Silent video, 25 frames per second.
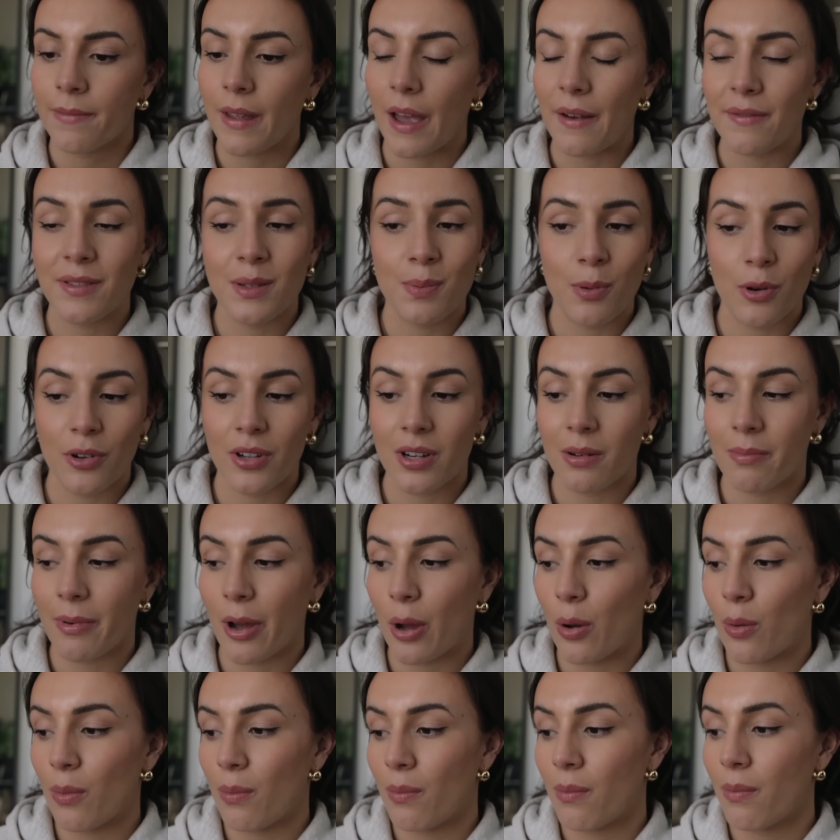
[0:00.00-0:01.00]
I've spoken
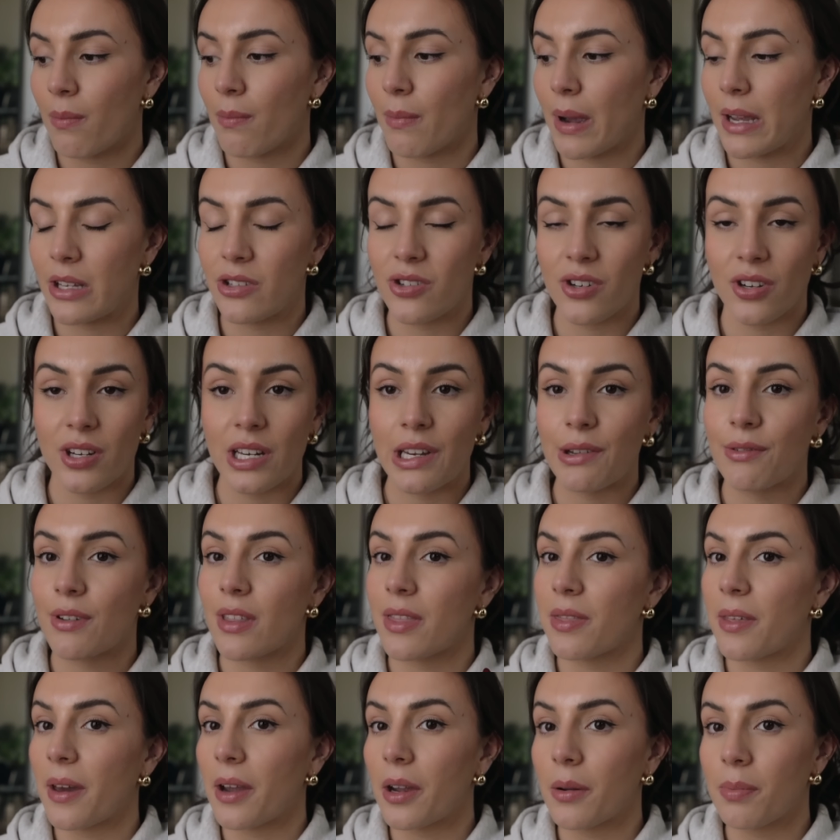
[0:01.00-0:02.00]
about my journey
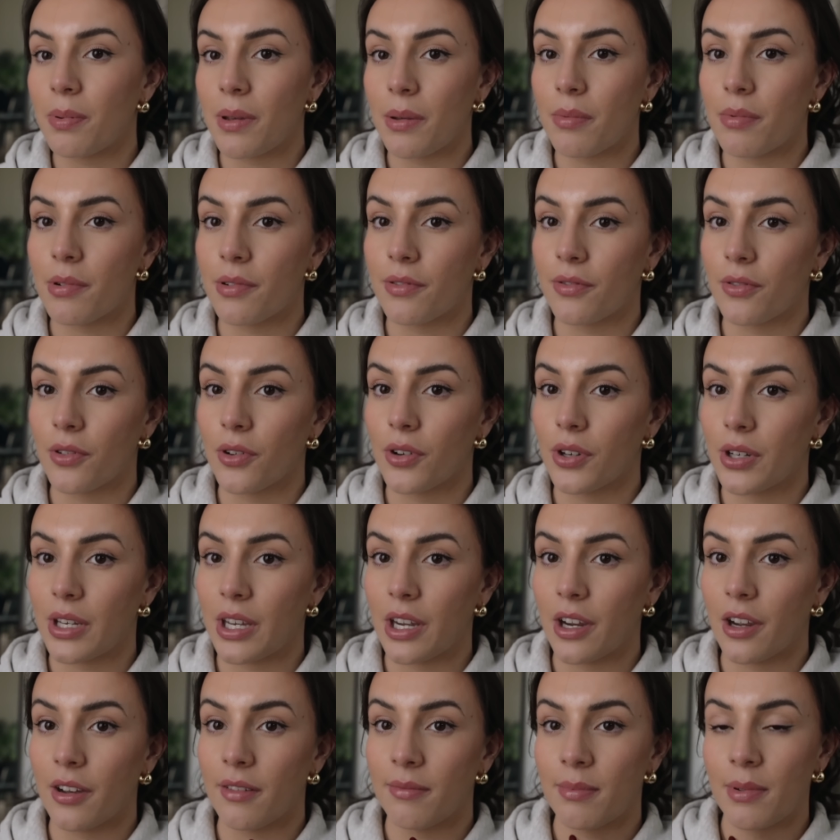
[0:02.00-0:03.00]
with therapy before on
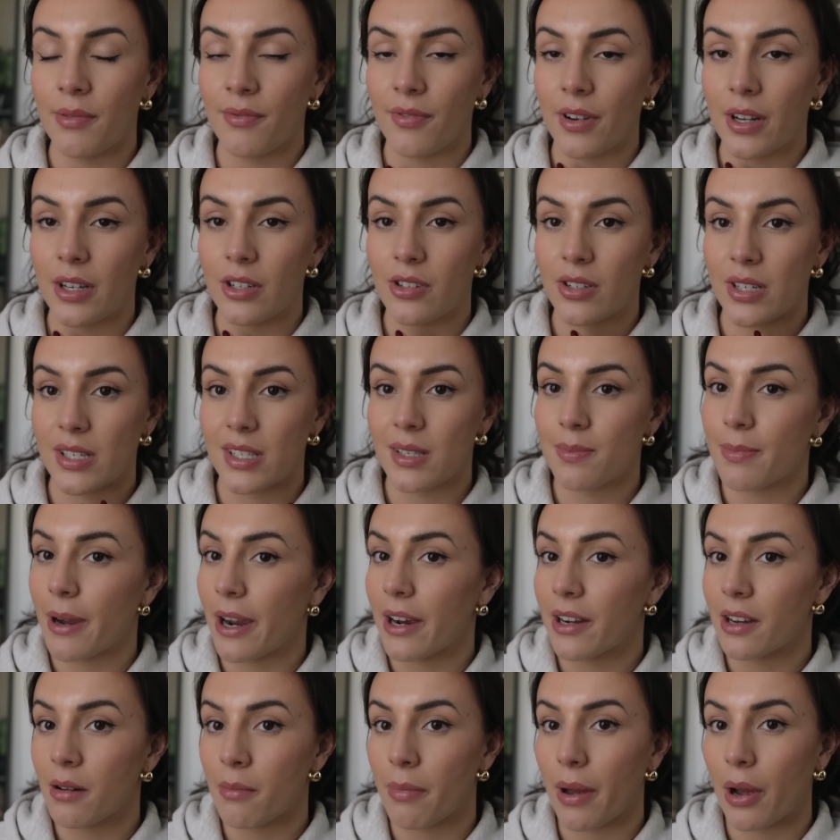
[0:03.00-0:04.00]
here. I've been very
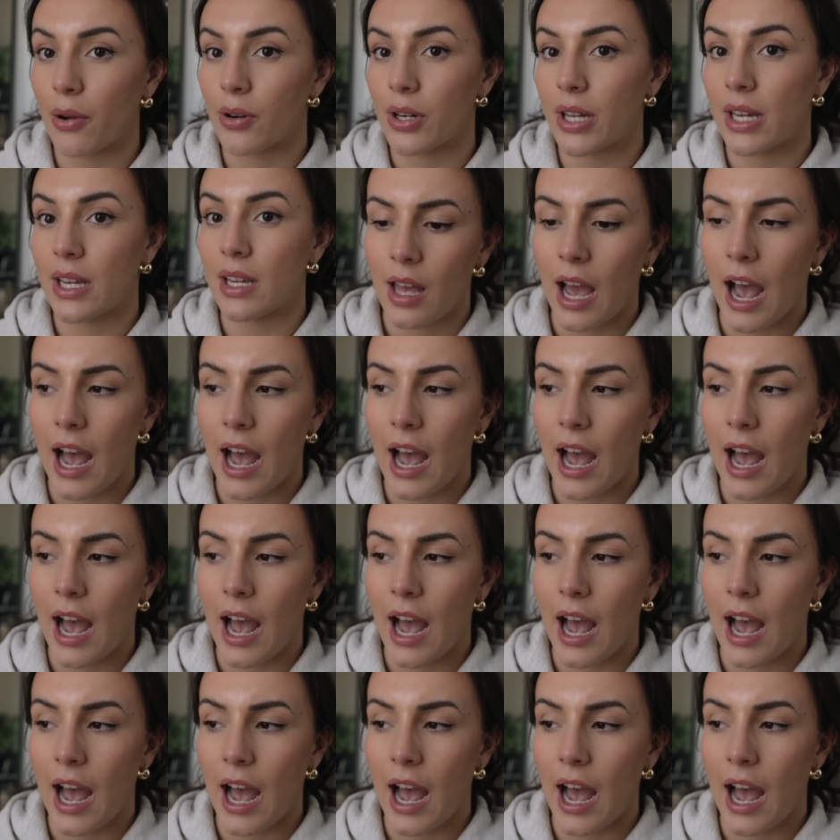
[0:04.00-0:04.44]
transparent about it.